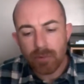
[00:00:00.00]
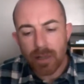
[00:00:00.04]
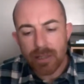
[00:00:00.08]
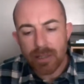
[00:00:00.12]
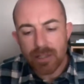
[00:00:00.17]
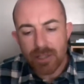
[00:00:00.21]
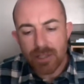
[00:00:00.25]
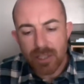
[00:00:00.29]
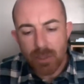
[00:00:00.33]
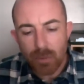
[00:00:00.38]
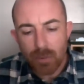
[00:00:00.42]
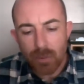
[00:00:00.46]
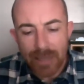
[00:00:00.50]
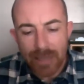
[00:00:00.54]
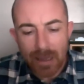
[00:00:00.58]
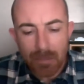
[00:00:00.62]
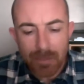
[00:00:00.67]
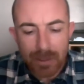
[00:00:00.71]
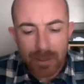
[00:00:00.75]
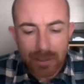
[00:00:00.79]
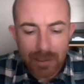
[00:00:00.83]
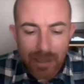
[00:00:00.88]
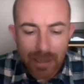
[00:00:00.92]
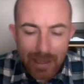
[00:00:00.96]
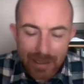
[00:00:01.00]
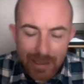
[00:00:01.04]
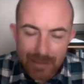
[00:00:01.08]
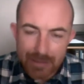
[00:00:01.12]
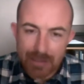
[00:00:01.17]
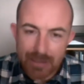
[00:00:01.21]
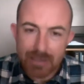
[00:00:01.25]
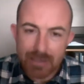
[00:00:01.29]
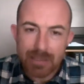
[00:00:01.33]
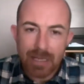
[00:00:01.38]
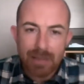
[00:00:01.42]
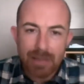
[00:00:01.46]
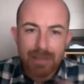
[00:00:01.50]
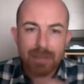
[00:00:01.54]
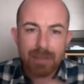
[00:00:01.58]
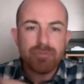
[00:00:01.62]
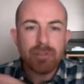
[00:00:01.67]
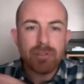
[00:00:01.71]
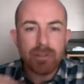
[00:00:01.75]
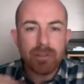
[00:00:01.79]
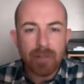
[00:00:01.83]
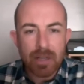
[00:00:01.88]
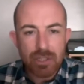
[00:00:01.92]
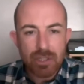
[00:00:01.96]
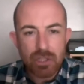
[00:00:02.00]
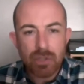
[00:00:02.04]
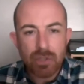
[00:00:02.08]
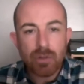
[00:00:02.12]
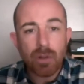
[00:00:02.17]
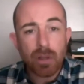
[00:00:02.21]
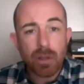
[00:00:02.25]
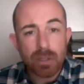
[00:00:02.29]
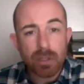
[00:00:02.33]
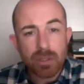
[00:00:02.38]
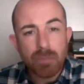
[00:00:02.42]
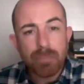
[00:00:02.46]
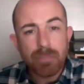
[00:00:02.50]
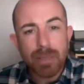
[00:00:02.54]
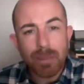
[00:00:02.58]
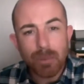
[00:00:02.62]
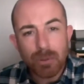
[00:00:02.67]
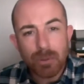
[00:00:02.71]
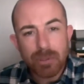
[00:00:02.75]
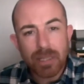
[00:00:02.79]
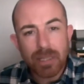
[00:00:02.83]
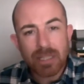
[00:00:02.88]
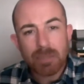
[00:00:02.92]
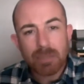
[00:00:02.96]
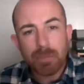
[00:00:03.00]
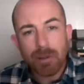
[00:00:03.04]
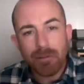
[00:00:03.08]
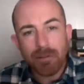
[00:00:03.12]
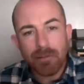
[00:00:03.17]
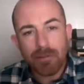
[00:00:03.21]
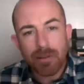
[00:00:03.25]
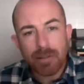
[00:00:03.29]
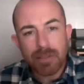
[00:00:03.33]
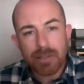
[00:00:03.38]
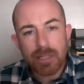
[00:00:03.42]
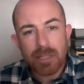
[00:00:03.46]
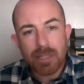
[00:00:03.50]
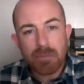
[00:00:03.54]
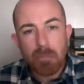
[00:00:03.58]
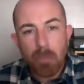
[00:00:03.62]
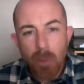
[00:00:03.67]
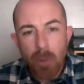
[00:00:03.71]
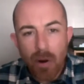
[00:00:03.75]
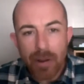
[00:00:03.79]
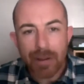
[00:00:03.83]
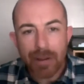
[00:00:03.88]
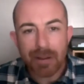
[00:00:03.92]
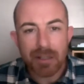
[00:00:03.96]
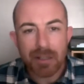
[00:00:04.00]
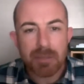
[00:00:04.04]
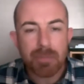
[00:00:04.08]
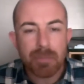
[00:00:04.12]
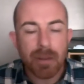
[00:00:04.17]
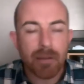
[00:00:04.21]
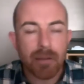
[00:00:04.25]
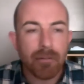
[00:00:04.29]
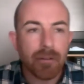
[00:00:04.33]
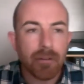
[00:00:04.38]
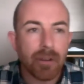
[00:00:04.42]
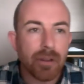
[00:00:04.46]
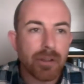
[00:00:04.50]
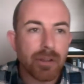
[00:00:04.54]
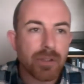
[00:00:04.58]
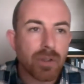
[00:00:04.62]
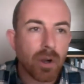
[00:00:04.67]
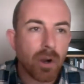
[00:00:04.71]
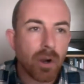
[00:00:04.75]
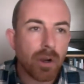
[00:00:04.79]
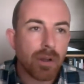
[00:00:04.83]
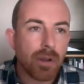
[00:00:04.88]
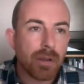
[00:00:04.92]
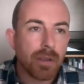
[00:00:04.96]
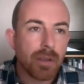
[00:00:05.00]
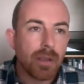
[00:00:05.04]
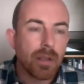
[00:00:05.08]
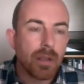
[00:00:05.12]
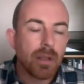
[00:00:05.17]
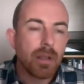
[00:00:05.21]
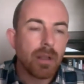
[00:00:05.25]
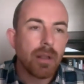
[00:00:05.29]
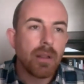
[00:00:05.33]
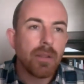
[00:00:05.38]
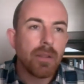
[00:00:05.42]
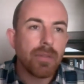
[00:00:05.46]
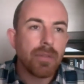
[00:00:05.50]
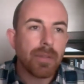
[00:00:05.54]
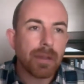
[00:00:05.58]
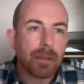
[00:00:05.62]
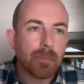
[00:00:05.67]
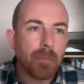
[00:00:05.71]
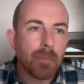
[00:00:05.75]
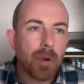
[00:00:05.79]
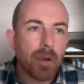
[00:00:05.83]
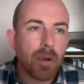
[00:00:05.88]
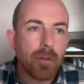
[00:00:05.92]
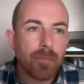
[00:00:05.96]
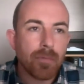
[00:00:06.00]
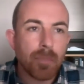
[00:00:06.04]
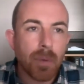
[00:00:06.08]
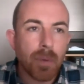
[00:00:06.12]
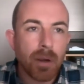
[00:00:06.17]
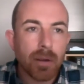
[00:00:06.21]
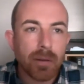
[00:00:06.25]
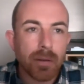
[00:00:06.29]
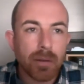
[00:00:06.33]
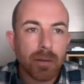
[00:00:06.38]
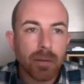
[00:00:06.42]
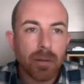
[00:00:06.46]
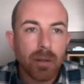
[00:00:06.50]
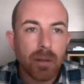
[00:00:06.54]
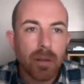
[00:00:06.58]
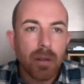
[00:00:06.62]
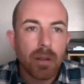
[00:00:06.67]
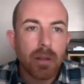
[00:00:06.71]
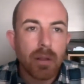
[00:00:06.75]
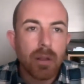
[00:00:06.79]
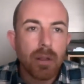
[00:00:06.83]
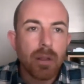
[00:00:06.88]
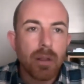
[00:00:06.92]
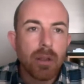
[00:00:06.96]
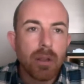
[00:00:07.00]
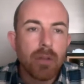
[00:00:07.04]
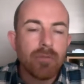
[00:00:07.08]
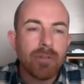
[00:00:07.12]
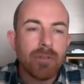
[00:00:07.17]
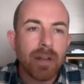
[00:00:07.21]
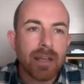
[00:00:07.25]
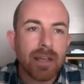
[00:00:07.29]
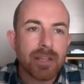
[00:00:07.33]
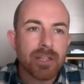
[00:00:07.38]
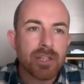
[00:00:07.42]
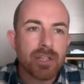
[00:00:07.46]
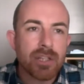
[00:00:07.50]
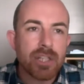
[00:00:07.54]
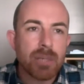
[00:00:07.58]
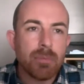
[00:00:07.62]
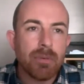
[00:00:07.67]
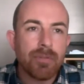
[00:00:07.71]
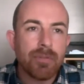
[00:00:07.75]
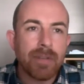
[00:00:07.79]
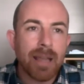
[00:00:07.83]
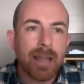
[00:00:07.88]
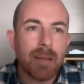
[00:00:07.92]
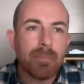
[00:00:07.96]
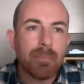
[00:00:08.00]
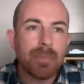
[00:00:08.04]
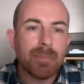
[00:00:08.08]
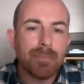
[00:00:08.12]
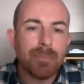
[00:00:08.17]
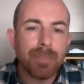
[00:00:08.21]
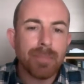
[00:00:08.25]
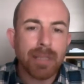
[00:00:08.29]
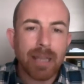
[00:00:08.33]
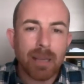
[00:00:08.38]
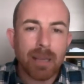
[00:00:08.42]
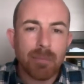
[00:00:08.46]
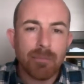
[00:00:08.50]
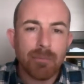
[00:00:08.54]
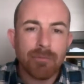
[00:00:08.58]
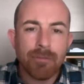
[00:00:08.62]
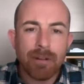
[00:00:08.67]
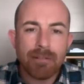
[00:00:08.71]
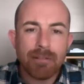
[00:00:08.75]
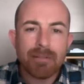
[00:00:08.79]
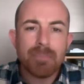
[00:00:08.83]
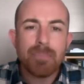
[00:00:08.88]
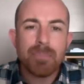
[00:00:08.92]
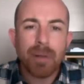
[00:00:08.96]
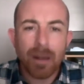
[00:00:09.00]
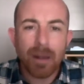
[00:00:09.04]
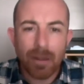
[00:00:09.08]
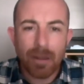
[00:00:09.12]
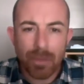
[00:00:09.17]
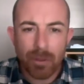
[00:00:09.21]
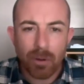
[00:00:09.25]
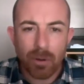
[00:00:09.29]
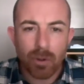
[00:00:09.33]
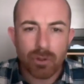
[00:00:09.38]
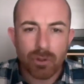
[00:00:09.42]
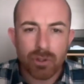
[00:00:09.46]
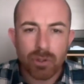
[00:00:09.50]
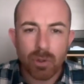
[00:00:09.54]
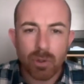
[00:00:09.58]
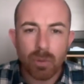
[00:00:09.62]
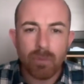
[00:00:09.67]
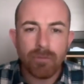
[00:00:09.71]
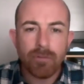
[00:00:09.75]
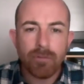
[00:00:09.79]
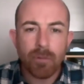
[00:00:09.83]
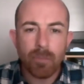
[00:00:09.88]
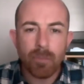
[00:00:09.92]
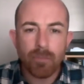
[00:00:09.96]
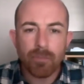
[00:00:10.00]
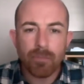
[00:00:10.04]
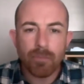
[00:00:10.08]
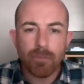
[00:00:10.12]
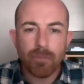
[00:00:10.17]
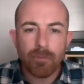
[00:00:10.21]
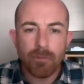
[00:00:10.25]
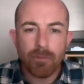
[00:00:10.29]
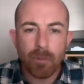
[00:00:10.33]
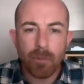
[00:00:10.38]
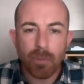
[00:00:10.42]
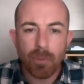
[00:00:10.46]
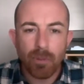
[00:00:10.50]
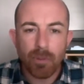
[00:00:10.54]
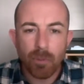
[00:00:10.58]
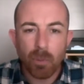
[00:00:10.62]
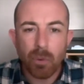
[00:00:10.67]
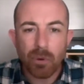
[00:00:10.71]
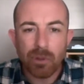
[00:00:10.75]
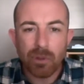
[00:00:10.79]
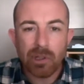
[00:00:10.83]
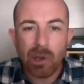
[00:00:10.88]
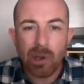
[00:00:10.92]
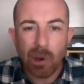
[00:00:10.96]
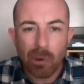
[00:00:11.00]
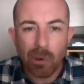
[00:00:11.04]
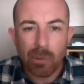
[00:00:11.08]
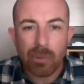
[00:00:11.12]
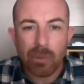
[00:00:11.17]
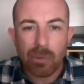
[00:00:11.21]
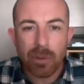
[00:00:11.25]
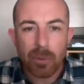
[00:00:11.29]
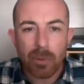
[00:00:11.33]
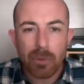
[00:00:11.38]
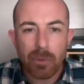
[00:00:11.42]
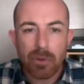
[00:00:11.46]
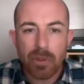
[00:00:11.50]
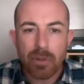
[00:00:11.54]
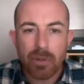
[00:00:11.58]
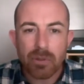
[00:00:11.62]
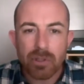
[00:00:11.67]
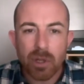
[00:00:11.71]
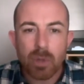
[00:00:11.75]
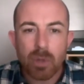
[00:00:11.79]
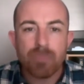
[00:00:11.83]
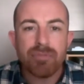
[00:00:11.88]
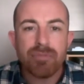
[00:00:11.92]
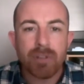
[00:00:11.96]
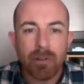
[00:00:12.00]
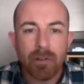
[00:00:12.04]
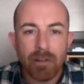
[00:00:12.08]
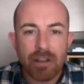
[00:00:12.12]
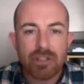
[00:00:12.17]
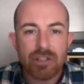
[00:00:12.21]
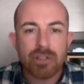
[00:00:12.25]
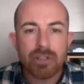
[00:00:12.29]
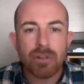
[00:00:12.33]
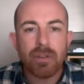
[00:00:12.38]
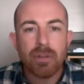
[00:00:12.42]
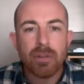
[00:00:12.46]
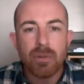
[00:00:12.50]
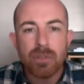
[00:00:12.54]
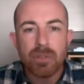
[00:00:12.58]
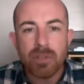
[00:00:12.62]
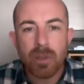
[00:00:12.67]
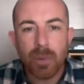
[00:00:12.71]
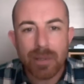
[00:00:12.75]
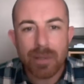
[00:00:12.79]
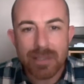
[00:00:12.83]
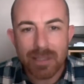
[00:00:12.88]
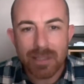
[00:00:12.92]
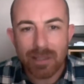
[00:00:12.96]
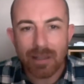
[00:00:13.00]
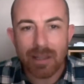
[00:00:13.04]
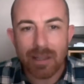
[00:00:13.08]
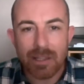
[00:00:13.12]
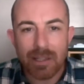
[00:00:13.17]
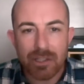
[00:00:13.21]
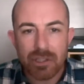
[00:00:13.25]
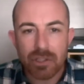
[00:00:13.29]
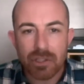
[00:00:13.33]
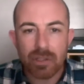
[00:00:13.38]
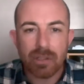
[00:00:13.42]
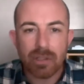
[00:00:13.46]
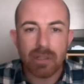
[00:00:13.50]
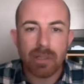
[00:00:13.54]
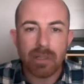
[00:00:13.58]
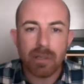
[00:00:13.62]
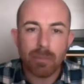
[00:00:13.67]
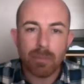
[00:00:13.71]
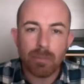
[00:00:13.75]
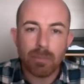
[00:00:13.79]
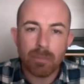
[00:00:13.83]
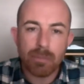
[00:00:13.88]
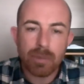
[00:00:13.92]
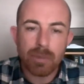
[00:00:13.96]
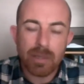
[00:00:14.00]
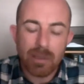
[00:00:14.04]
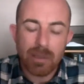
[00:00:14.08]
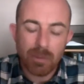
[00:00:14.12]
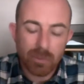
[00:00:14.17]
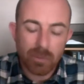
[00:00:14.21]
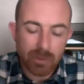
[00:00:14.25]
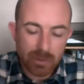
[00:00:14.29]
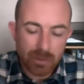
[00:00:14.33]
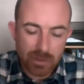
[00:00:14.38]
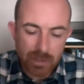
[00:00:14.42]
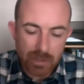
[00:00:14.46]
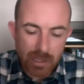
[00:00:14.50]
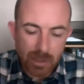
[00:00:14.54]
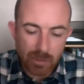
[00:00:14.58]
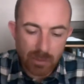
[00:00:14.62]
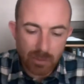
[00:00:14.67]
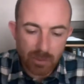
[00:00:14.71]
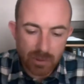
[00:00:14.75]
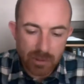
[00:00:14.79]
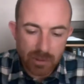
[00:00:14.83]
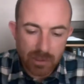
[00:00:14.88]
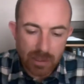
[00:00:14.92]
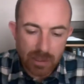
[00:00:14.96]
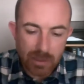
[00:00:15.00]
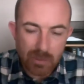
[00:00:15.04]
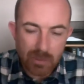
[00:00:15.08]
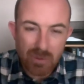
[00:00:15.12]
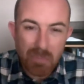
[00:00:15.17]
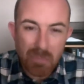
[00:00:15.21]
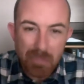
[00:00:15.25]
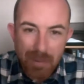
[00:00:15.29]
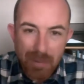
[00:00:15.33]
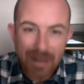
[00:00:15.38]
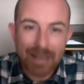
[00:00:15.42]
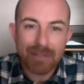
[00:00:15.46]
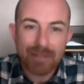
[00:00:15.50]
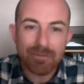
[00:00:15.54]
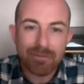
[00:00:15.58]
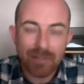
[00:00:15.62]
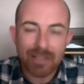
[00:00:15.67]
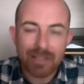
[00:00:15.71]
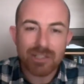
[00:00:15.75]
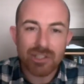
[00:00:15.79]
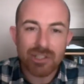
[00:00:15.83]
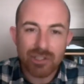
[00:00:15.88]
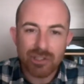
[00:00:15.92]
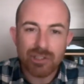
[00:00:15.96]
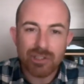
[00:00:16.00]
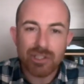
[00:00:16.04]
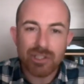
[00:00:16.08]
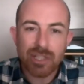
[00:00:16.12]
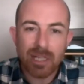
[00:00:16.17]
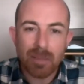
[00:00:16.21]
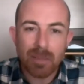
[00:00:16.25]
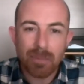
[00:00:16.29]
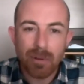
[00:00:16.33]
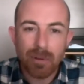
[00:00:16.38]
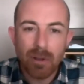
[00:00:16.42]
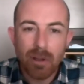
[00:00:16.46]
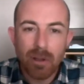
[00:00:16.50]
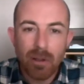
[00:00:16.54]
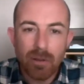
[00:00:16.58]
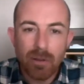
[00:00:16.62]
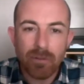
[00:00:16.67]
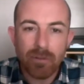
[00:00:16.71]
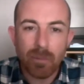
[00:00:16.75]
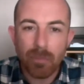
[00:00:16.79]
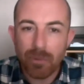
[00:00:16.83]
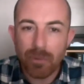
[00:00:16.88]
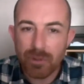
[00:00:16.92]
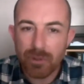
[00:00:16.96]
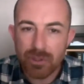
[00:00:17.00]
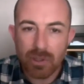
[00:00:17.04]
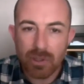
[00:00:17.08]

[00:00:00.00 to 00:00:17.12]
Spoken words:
relationship with gambling as a steady progression, like some people's experiences. My experience, I think my relationship with gambling became very pathological from the word go. There's no progression, there's no escalation. It was a bad relationship from